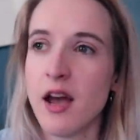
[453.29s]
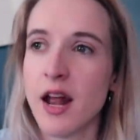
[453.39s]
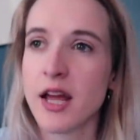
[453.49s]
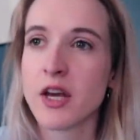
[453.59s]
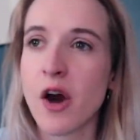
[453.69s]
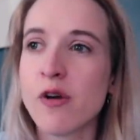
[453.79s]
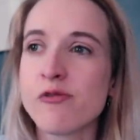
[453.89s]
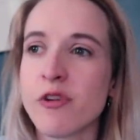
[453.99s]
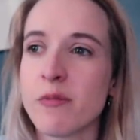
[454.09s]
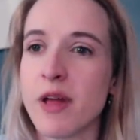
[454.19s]
And I go
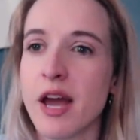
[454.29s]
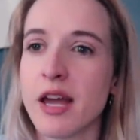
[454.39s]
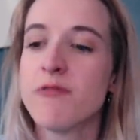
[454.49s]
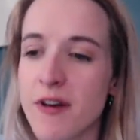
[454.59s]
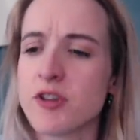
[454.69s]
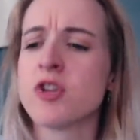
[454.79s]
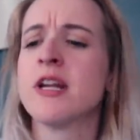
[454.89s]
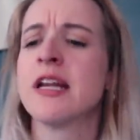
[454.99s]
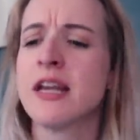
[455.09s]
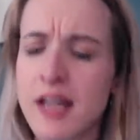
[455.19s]
from like
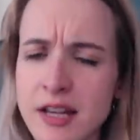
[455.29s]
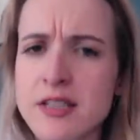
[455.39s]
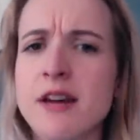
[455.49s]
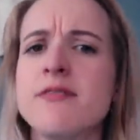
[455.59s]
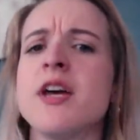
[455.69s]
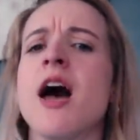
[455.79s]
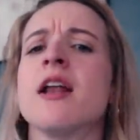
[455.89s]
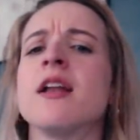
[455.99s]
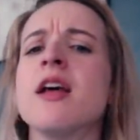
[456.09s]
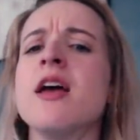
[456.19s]
functioning, getting stuff done
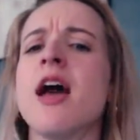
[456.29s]
and,